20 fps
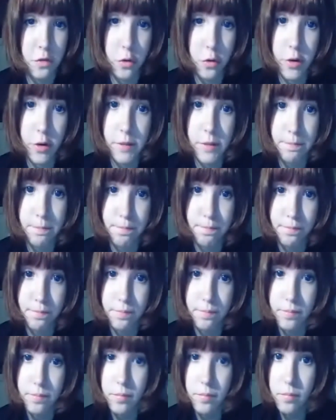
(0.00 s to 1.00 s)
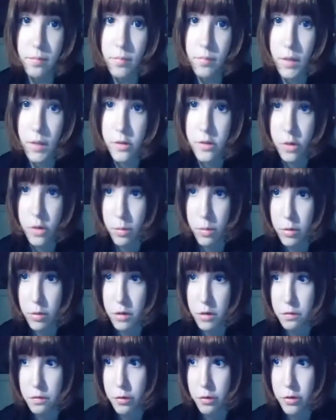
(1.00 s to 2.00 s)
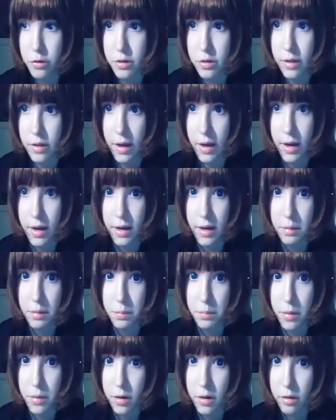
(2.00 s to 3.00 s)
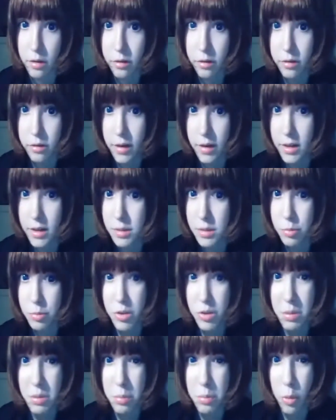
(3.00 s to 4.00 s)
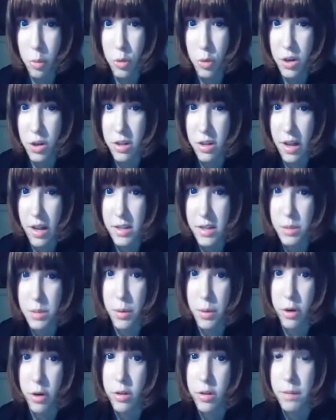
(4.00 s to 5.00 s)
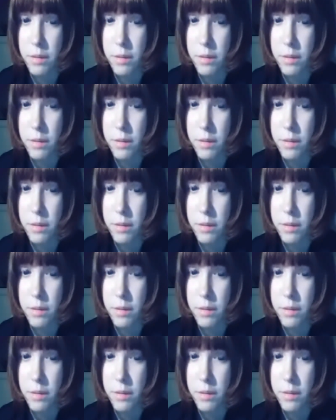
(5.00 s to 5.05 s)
it, so I'm looking forward to that. But other than that, it's a pretty boring class apparently.